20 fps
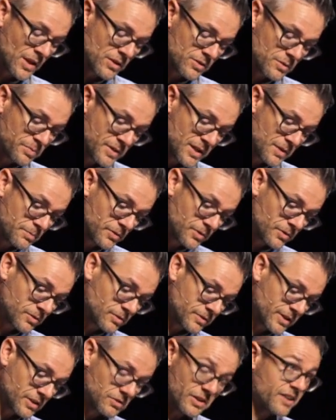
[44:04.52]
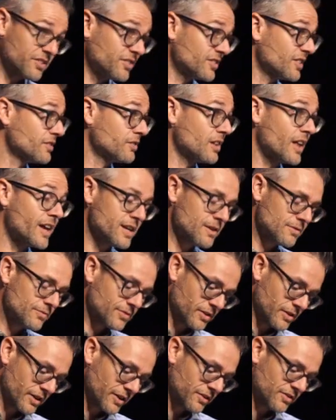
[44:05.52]
The people, he lost his life,
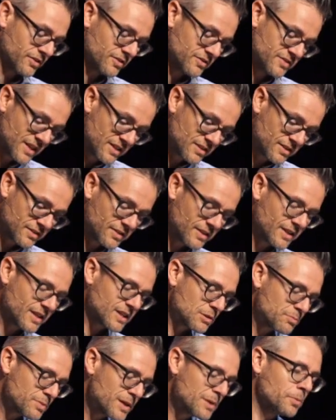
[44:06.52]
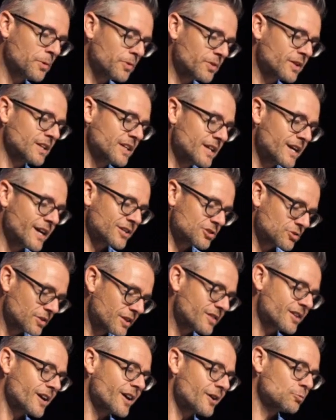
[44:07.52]
he lost his dignity, and the people that he actually
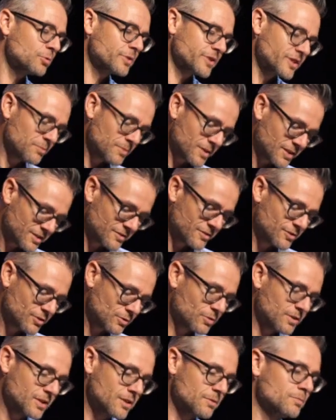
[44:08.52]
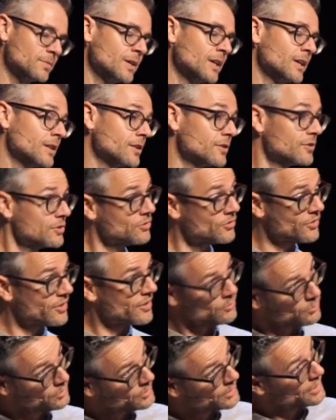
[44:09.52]
thought were committed to him, it turns
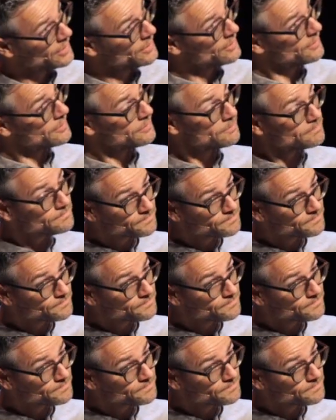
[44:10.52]
out were not.